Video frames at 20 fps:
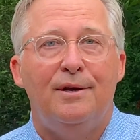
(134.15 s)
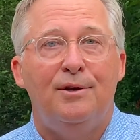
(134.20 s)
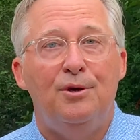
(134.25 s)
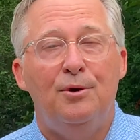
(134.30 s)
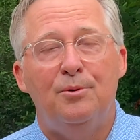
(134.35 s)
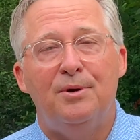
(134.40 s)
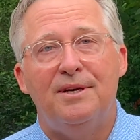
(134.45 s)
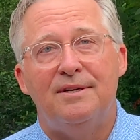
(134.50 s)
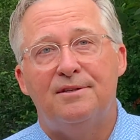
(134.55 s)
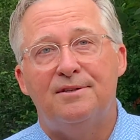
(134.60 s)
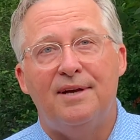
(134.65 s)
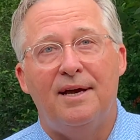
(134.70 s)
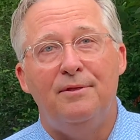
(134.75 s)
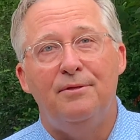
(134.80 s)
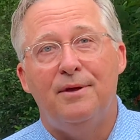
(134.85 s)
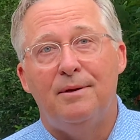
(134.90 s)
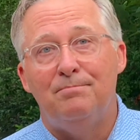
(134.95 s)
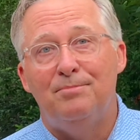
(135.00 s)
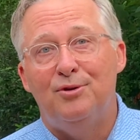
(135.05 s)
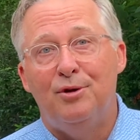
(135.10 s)
You can
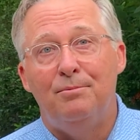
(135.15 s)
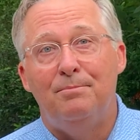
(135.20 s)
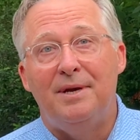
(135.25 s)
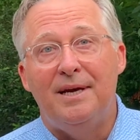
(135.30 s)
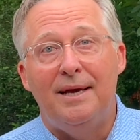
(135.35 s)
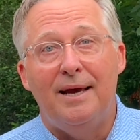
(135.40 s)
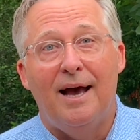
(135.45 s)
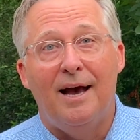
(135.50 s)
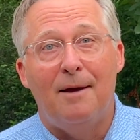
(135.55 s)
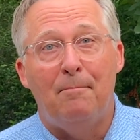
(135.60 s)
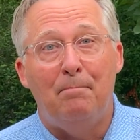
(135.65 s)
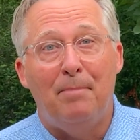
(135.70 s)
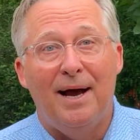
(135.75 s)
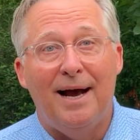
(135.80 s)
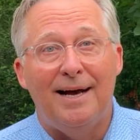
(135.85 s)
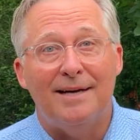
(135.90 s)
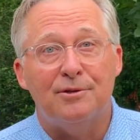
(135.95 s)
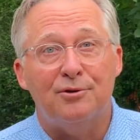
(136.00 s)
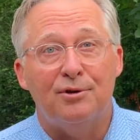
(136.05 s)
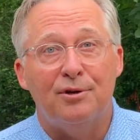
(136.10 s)
send them to me at
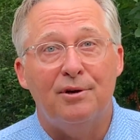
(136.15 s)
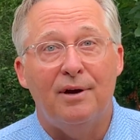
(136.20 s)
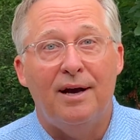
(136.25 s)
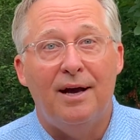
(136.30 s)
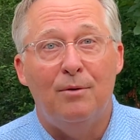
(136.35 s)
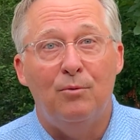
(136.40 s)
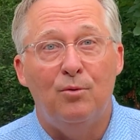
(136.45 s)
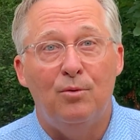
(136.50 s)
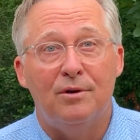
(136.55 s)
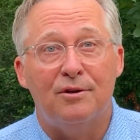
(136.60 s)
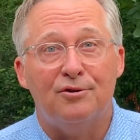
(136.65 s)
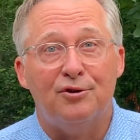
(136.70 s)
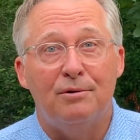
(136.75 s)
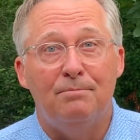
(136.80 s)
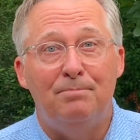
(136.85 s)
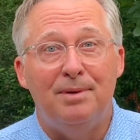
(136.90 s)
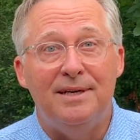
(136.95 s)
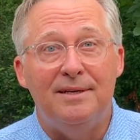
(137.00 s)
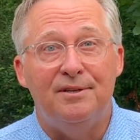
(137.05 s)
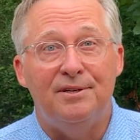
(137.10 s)
pastor at
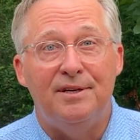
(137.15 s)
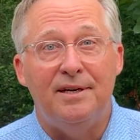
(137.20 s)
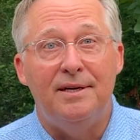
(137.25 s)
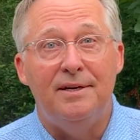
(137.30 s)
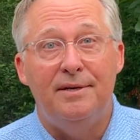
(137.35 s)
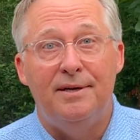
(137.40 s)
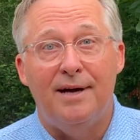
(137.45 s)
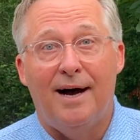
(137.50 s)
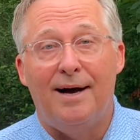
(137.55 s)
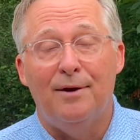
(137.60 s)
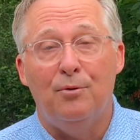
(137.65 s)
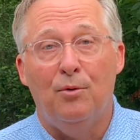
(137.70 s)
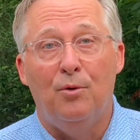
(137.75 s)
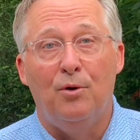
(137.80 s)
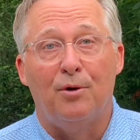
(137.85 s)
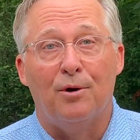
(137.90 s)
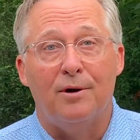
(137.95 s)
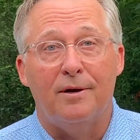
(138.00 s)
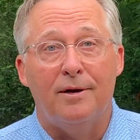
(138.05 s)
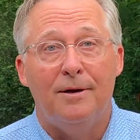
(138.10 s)

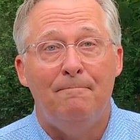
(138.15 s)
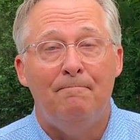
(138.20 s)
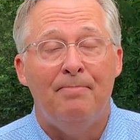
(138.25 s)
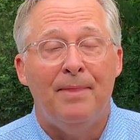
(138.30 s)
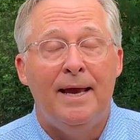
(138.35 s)
wilshirebc.org.